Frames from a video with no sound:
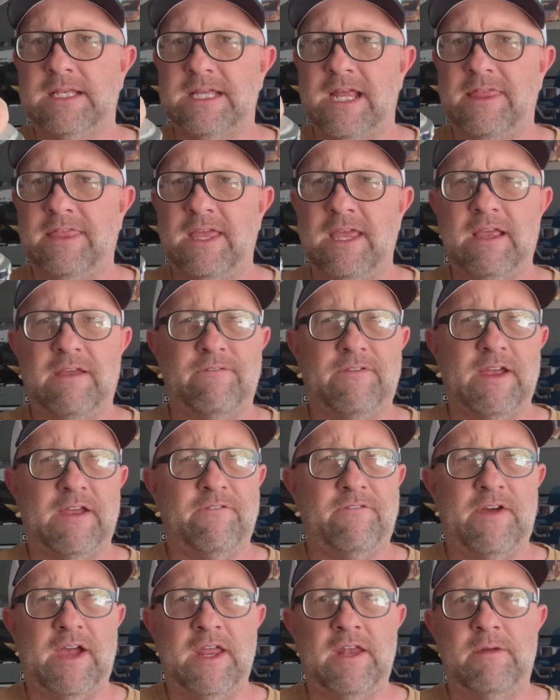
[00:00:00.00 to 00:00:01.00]
I think, if I can
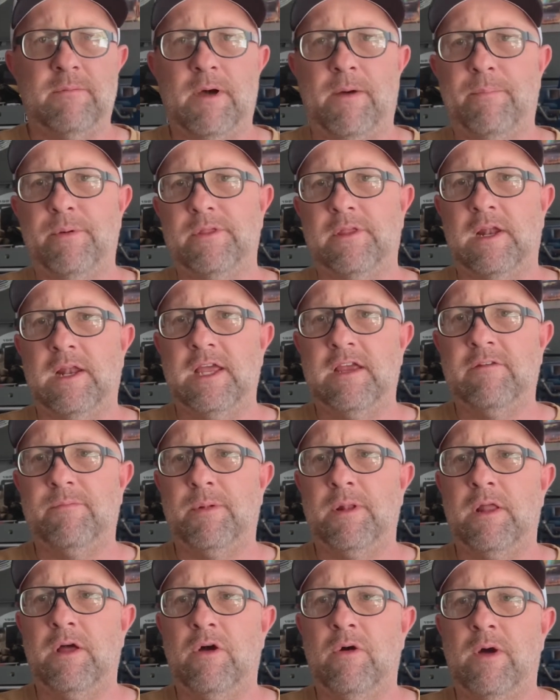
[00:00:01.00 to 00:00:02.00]
find them, I'll put the links
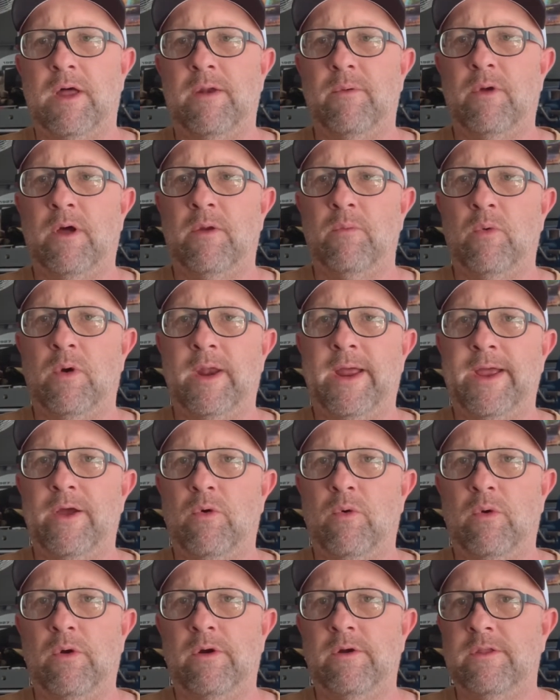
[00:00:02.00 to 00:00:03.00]
below on what I
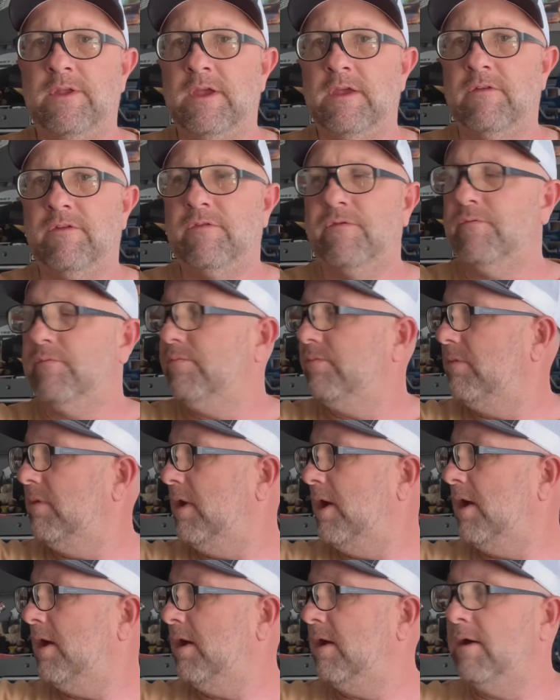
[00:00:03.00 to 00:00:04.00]
ordered these
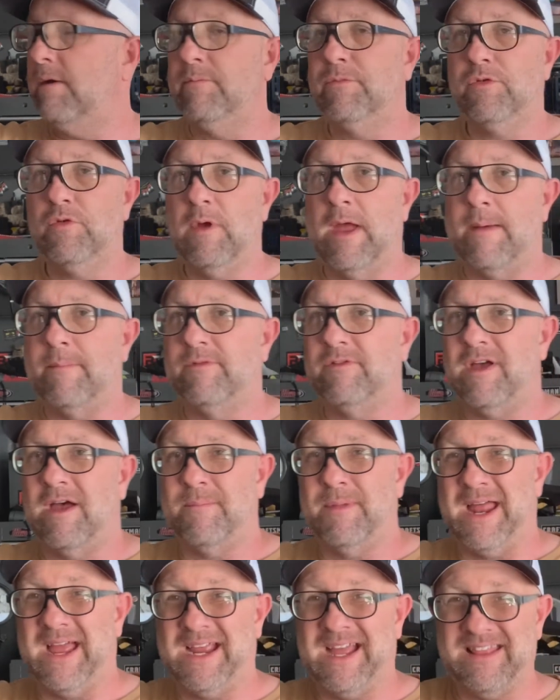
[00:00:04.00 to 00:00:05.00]
through Amazon.
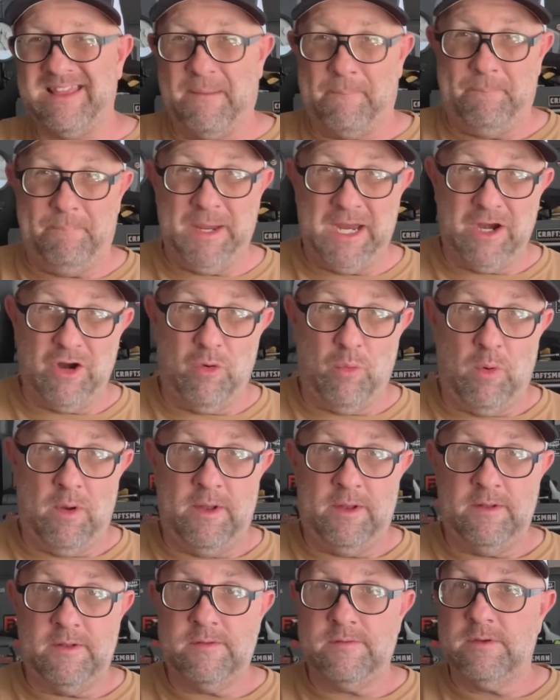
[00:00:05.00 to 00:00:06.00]
But I got the bigger
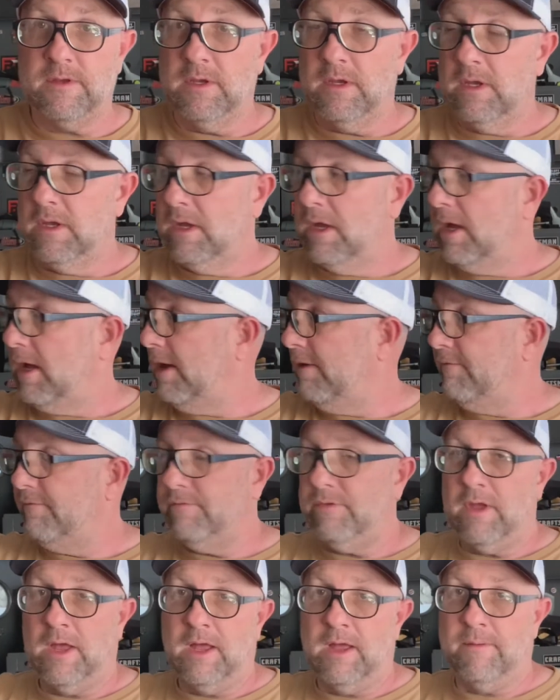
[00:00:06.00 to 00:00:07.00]
ones.
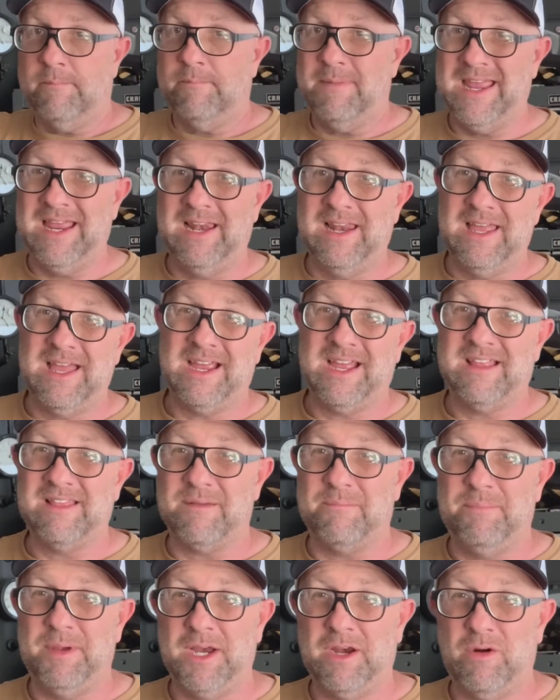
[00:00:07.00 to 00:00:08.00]
Mainly I got
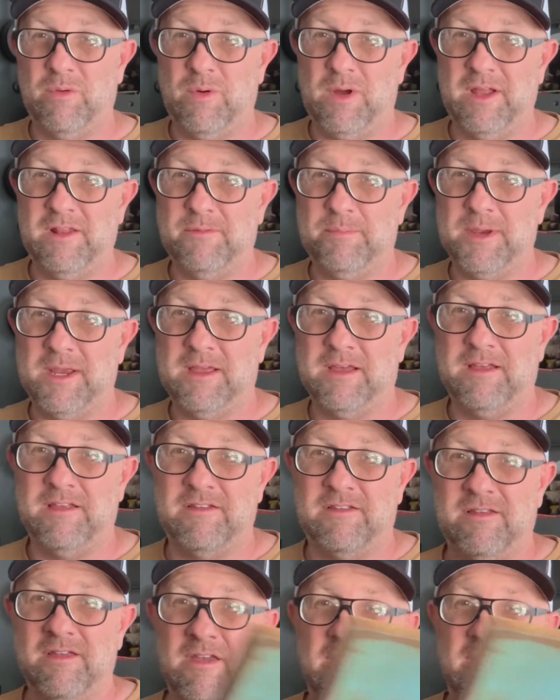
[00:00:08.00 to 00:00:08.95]
the bigger ones because